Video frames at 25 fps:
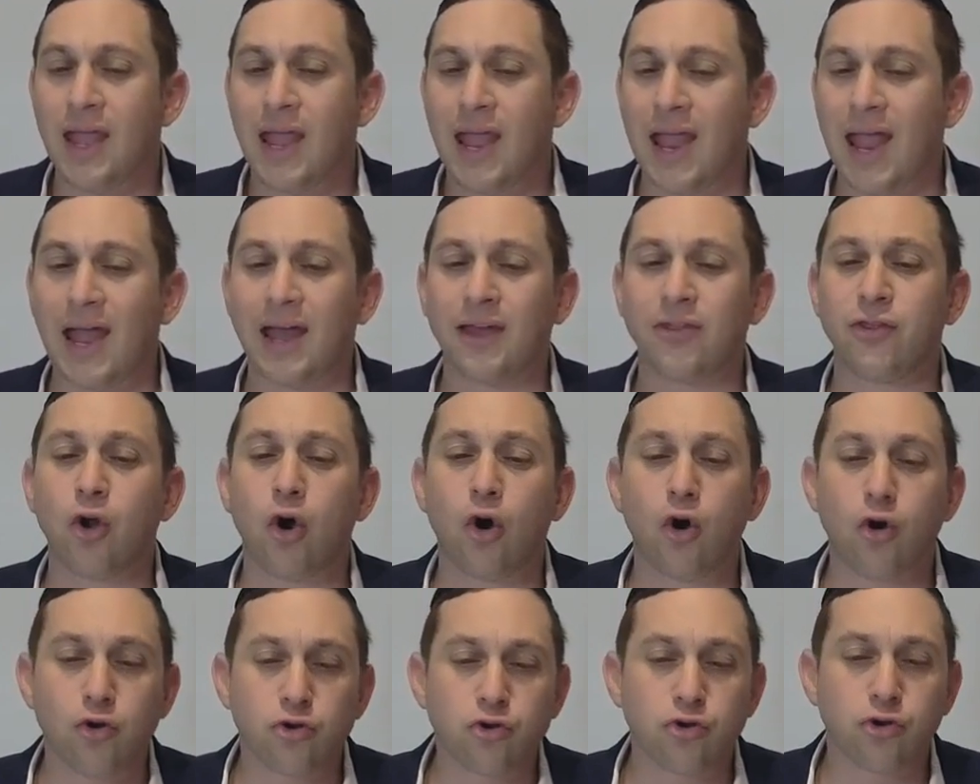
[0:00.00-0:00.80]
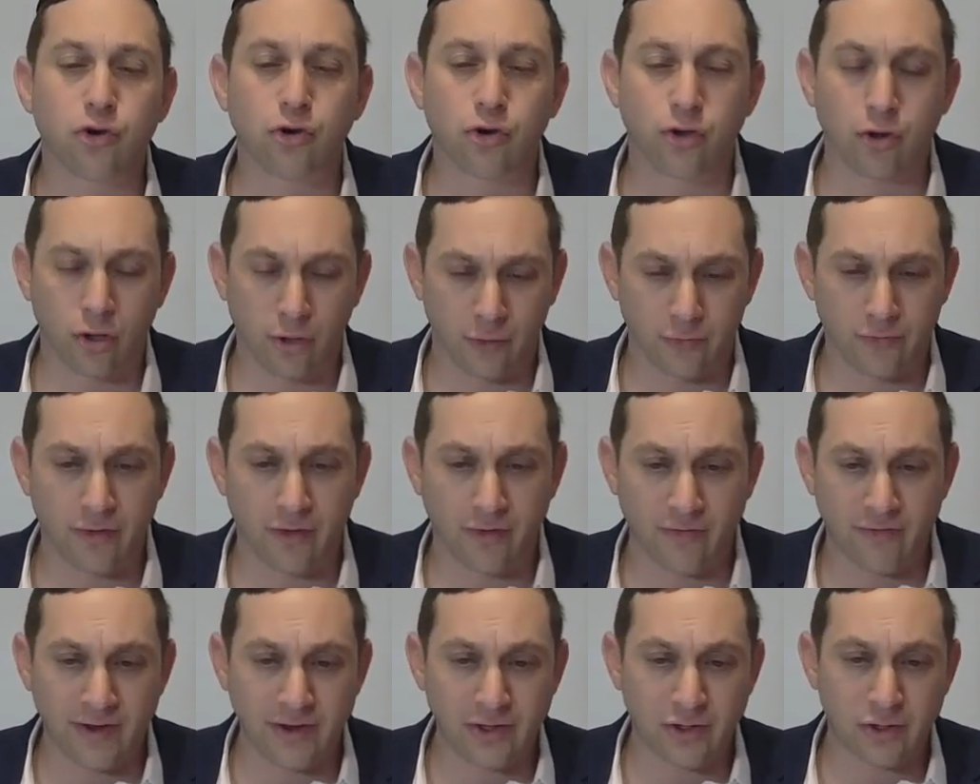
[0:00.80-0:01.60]
And the owner of the
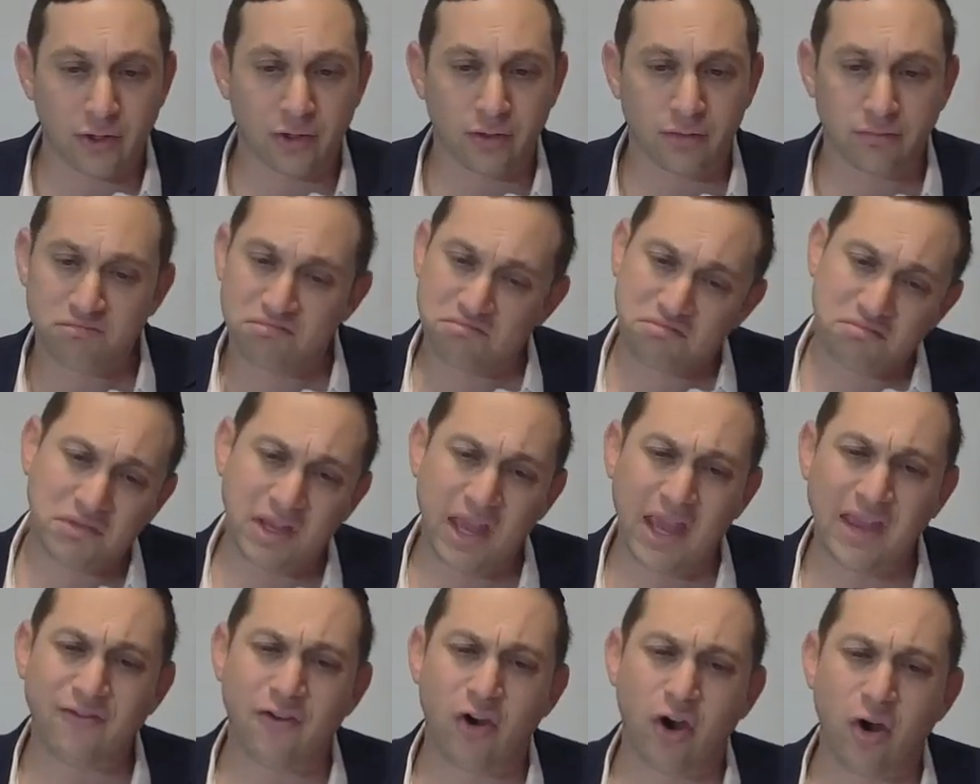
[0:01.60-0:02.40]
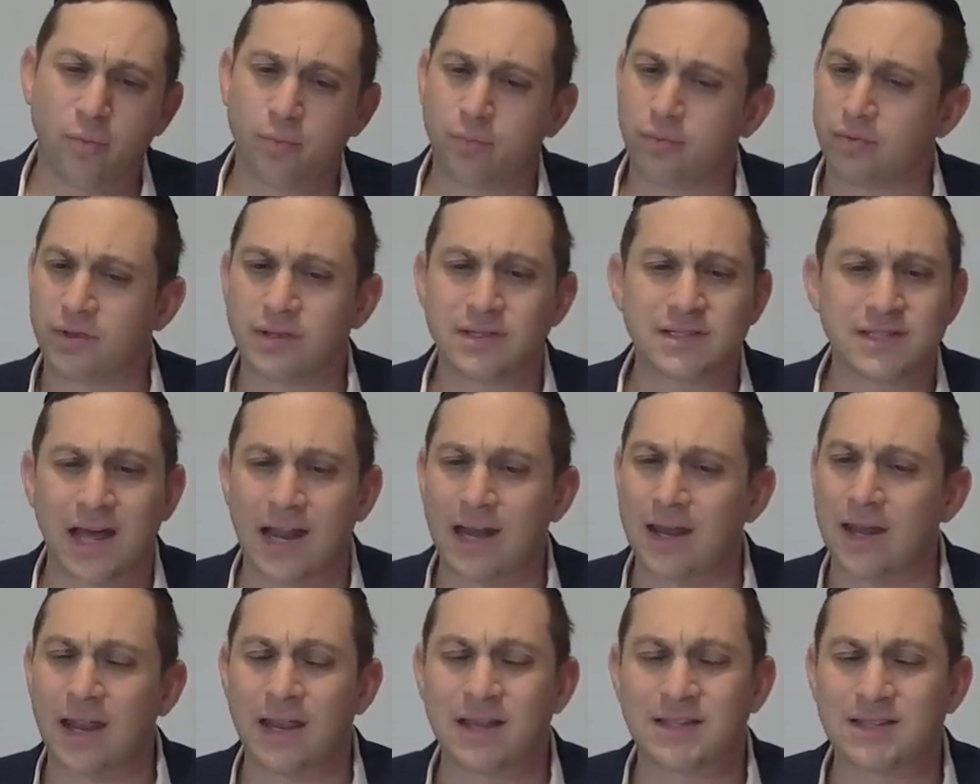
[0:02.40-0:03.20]
Avedo gave up, is
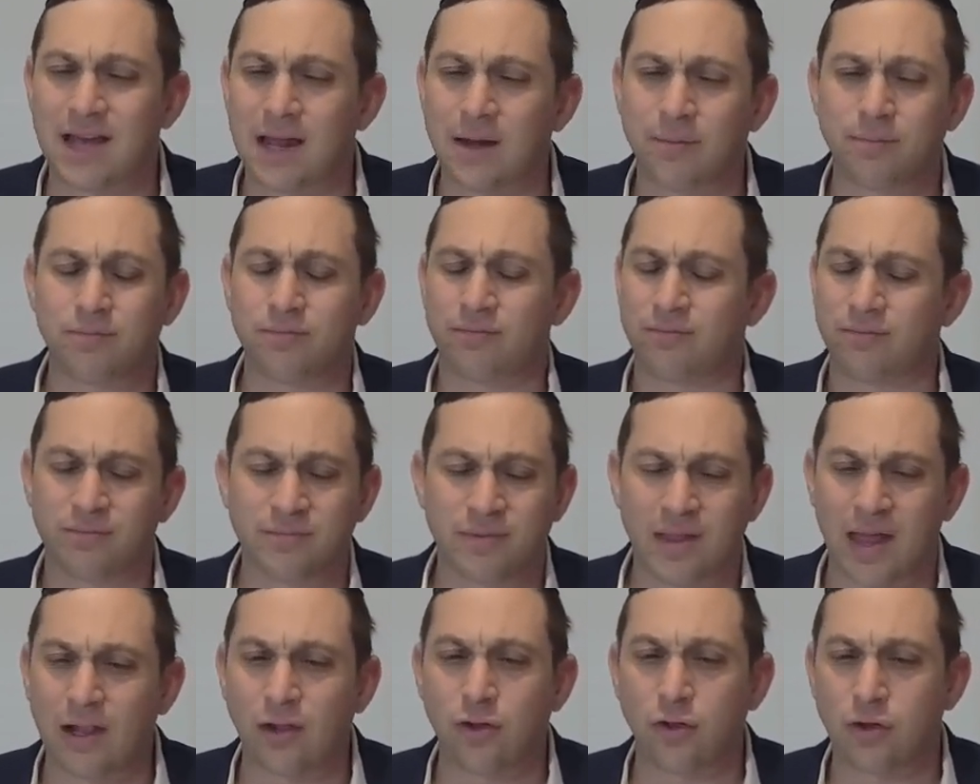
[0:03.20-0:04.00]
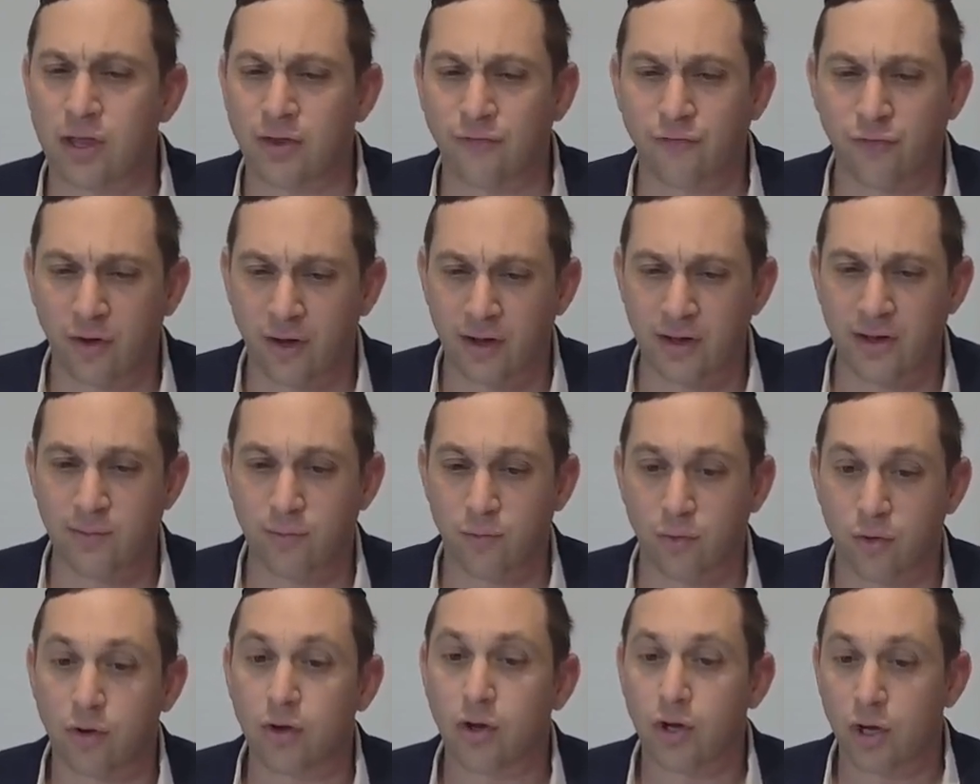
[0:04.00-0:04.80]
not, is not, not looking for it
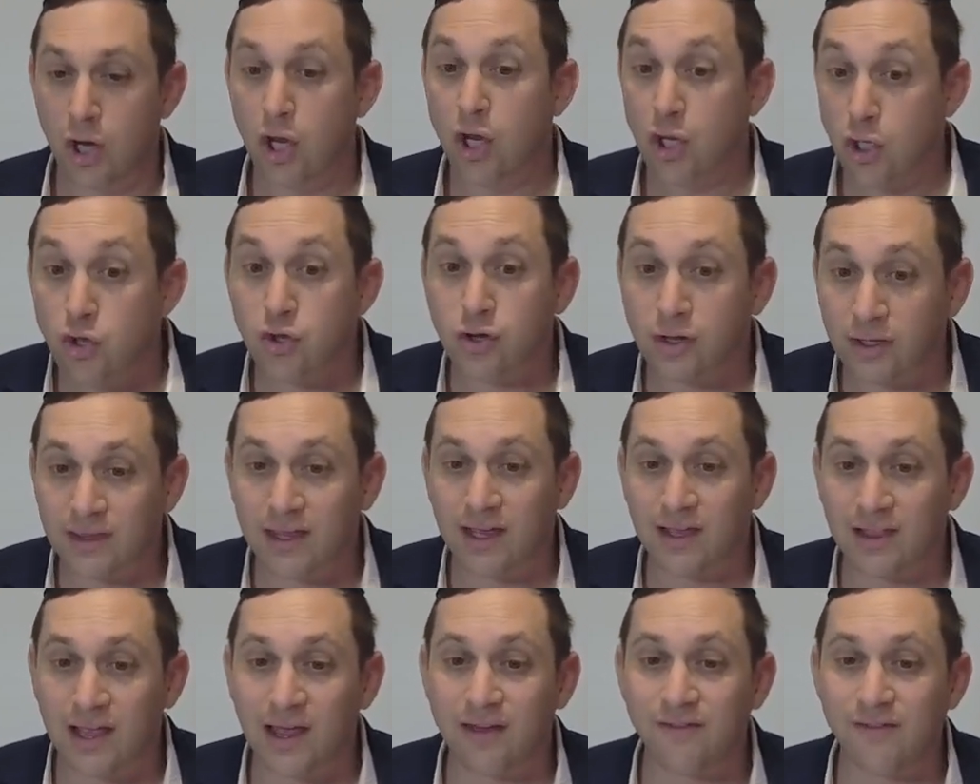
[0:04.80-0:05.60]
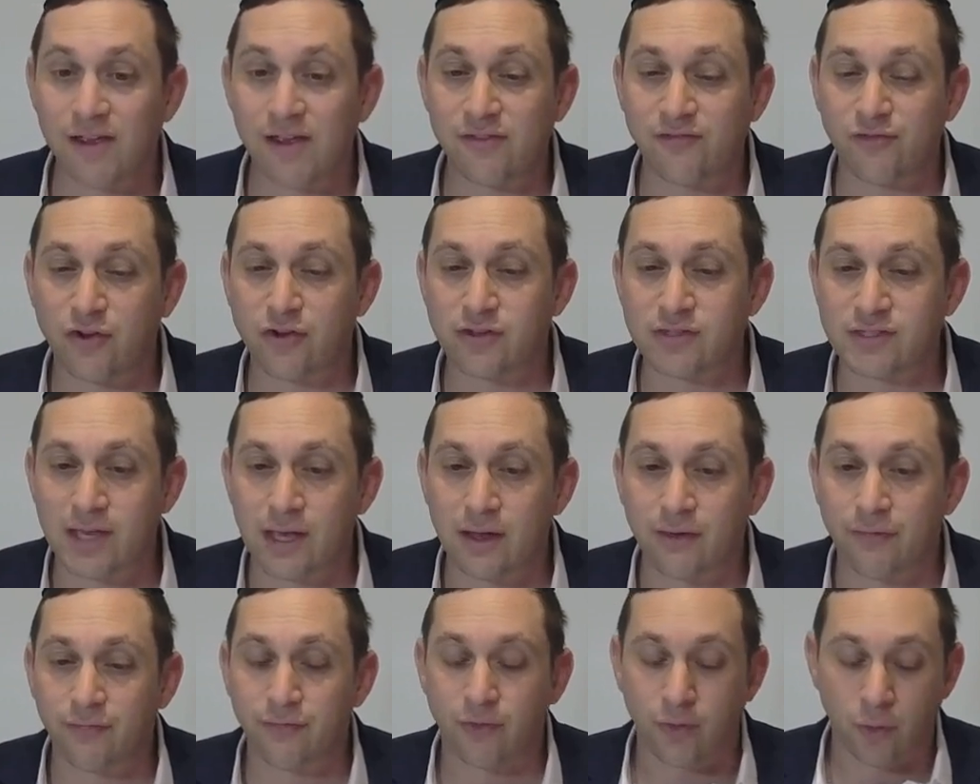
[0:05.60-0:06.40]
anymore. You can take that Avedo for
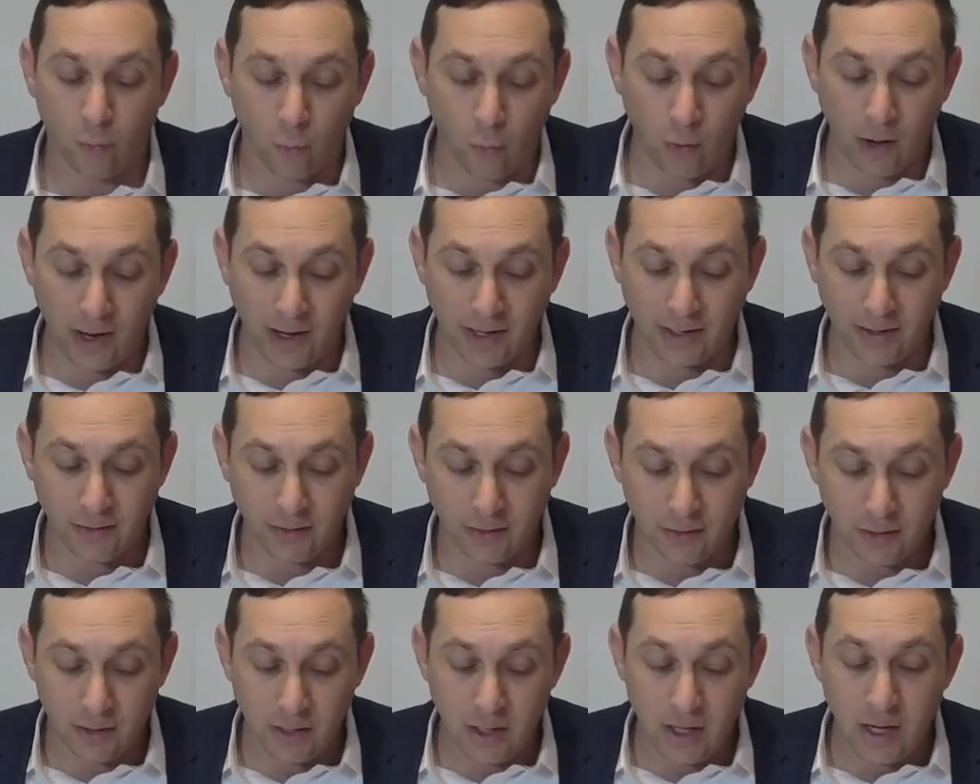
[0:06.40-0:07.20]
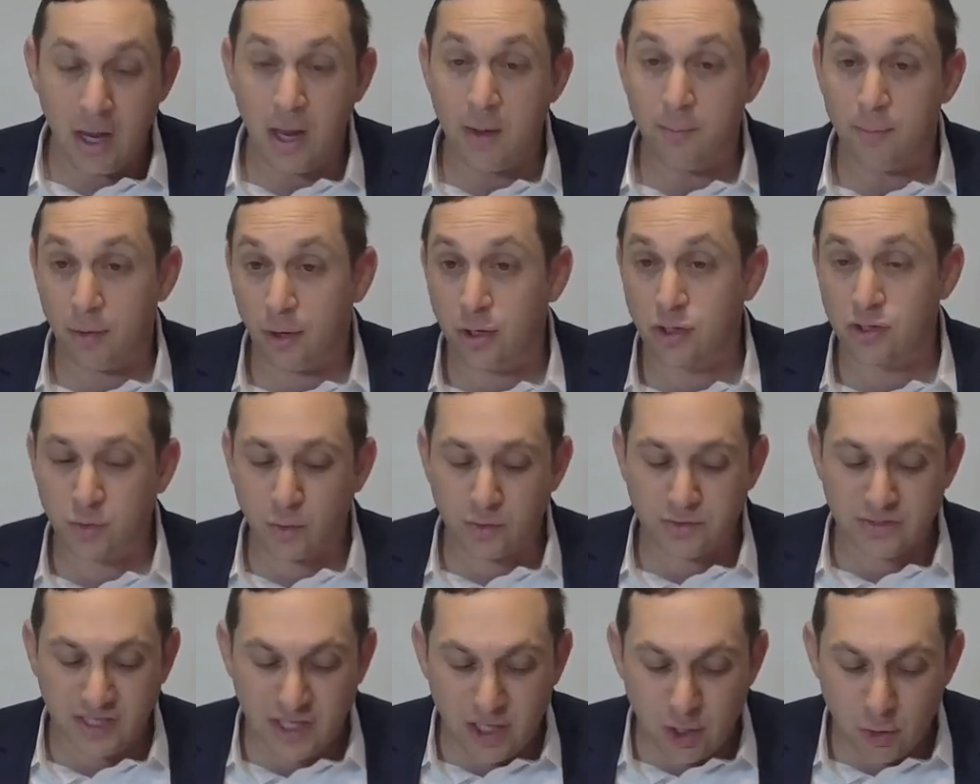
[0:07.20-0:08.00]
yourself. Why? Because it
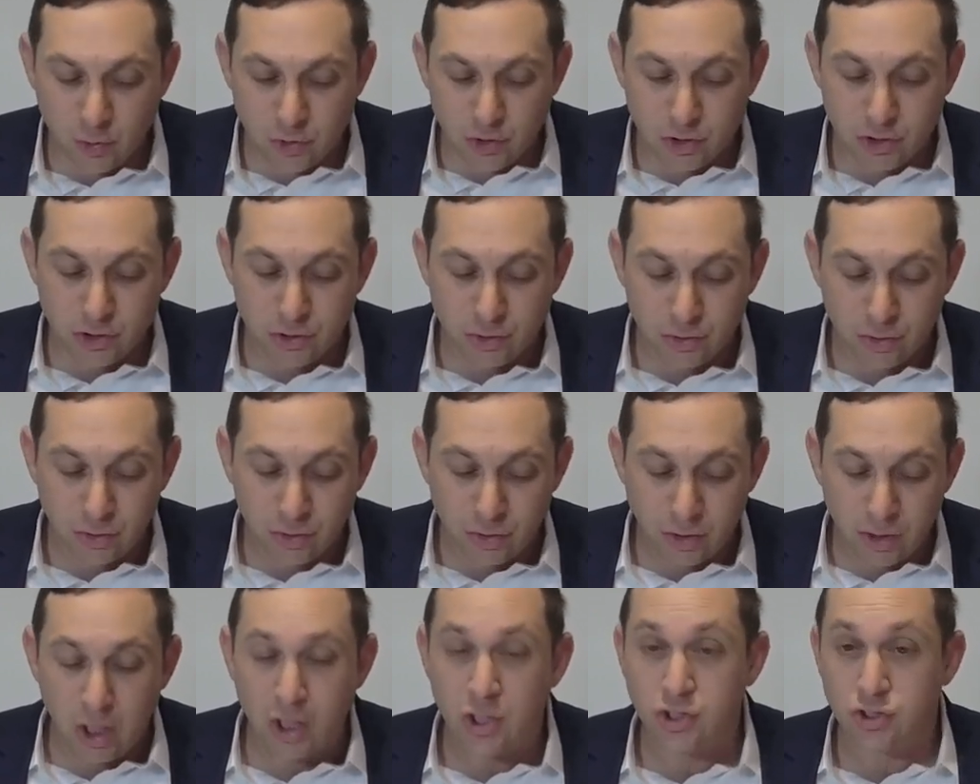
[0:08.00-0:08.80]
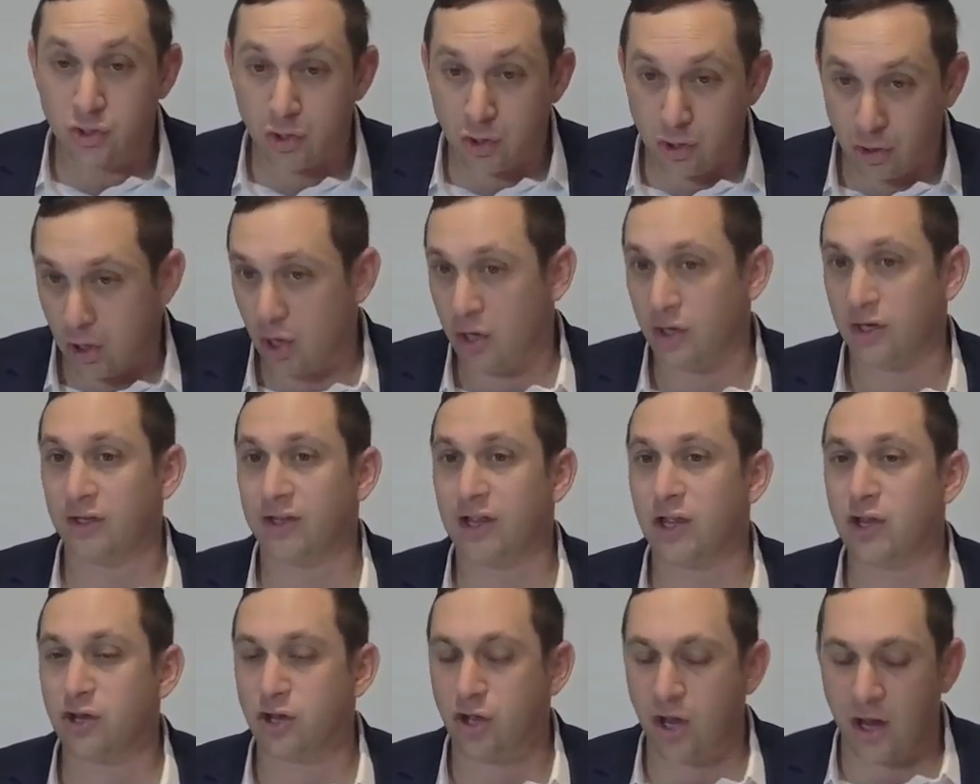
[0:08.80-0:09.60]
was Yush. So you're it
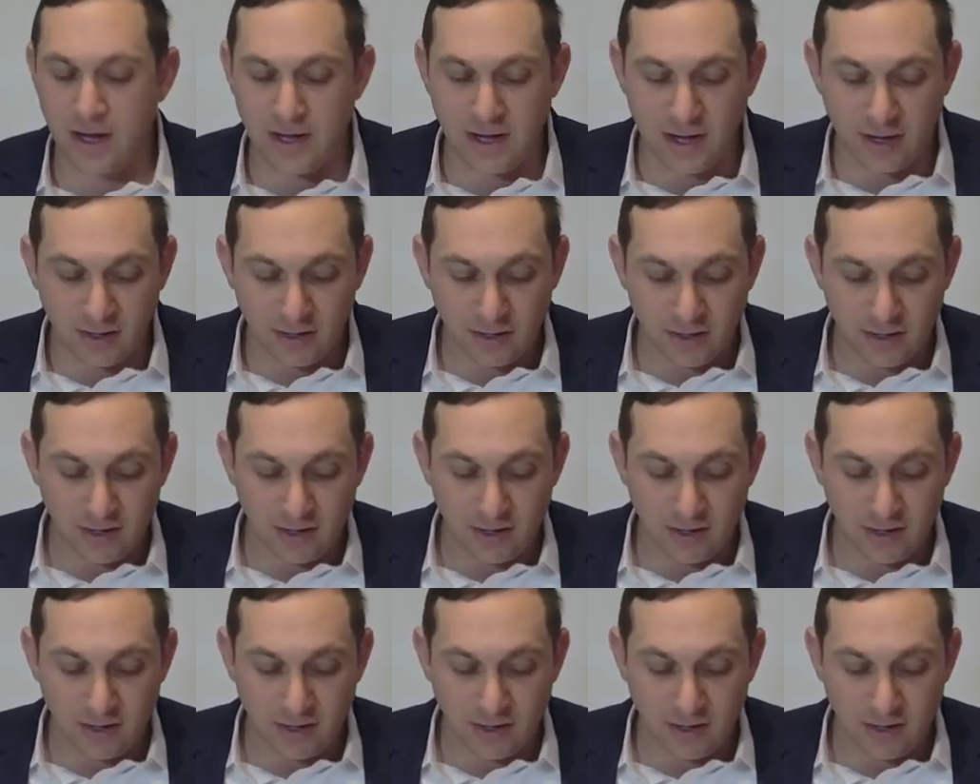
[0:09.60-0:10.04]
we Yekanya.